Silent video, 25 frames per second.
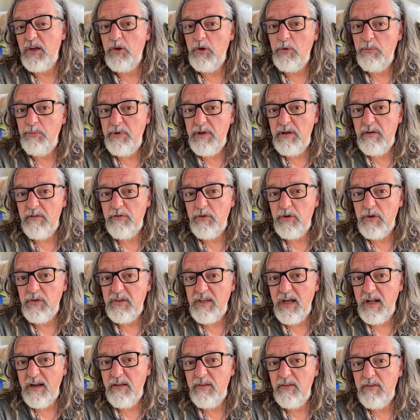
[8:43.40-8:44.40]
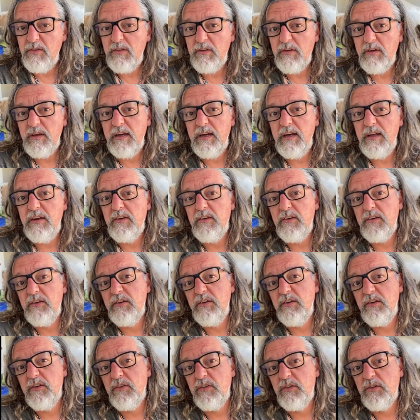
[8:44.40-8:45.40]
Thank you, Peter, for your talent and
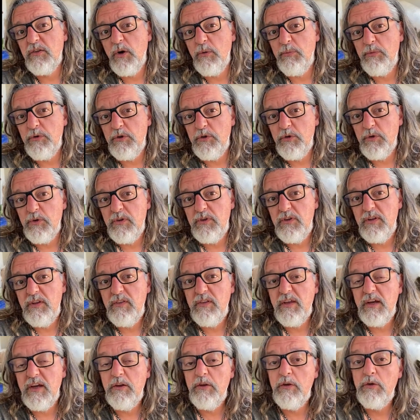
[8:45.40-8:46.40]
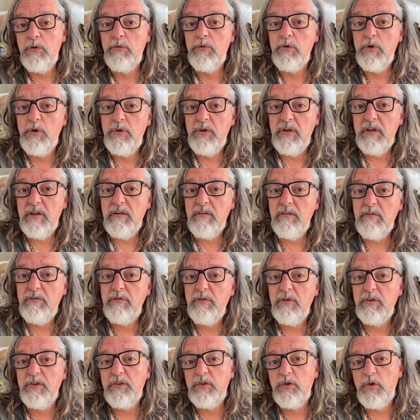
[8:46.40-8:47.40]
this opportunity. Thank you, Rudi,
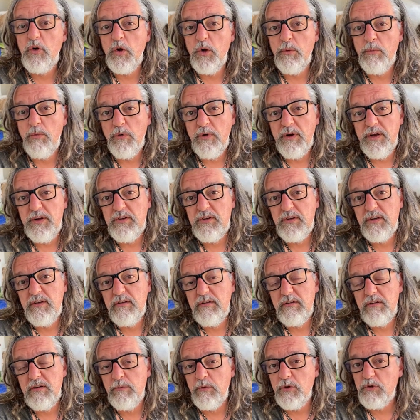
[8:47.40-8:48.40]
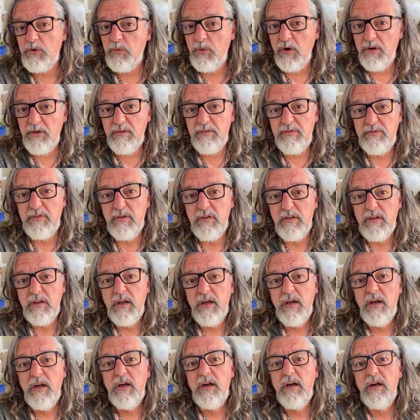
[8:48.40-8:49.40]
for this collaboration. It was wonderful.
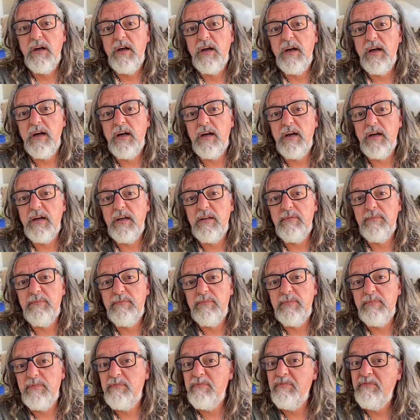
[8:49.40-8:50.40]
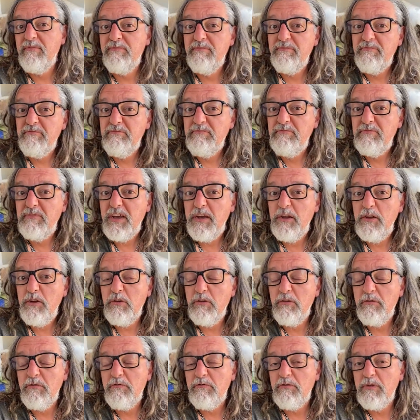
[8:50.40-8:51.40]
And thank
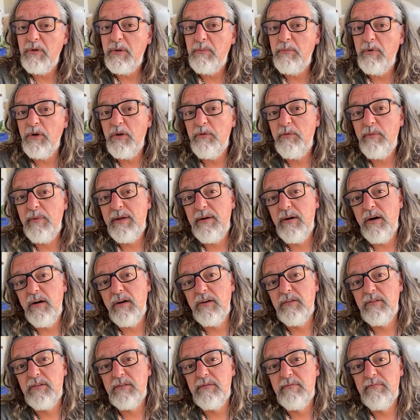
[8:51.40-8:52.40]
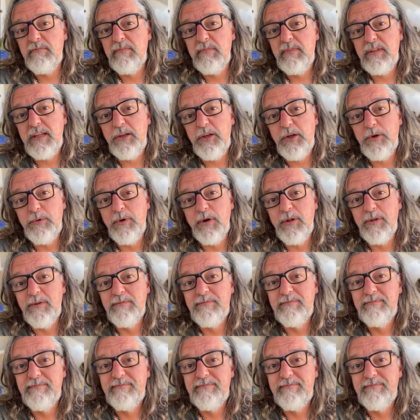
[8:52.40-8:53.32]
you from the bottom of my heart. Thank you all.